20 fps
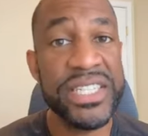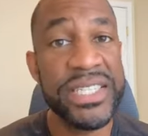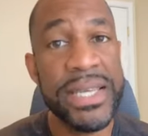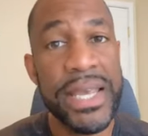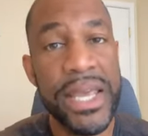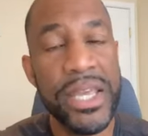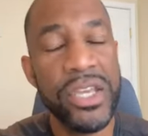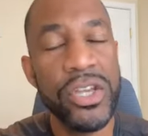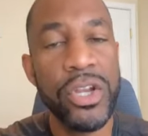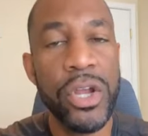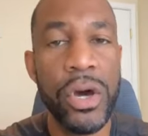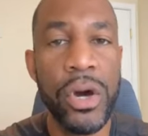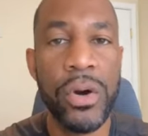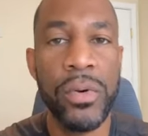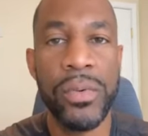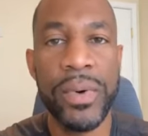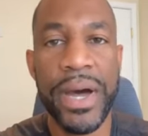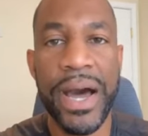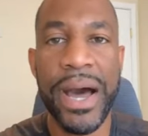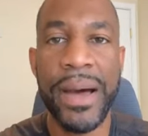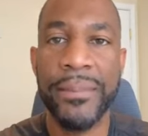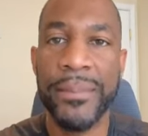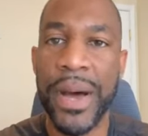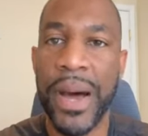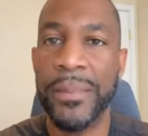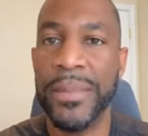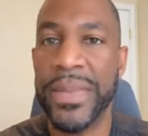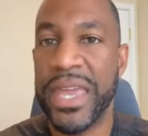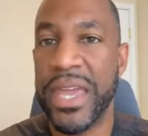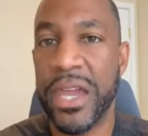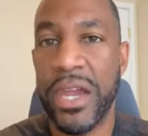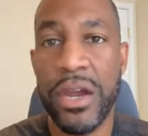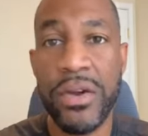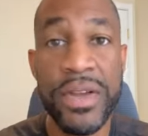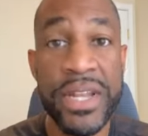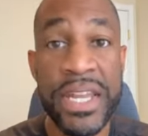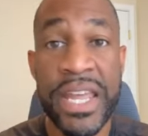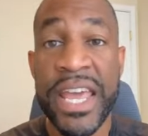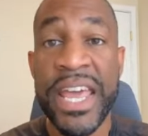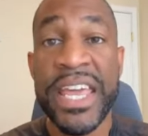Just say, you know, I'm, I'm
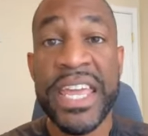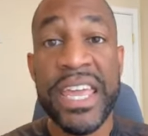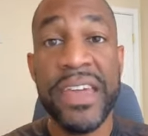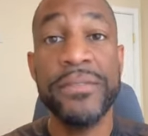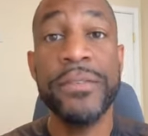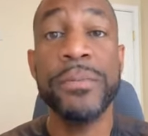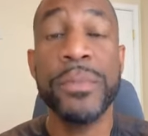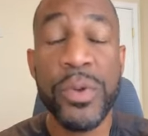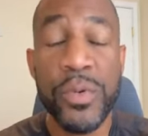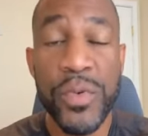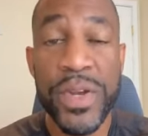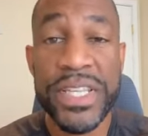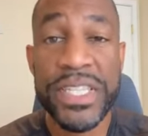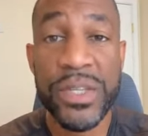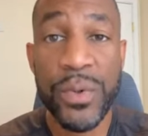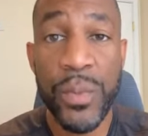here, and give them the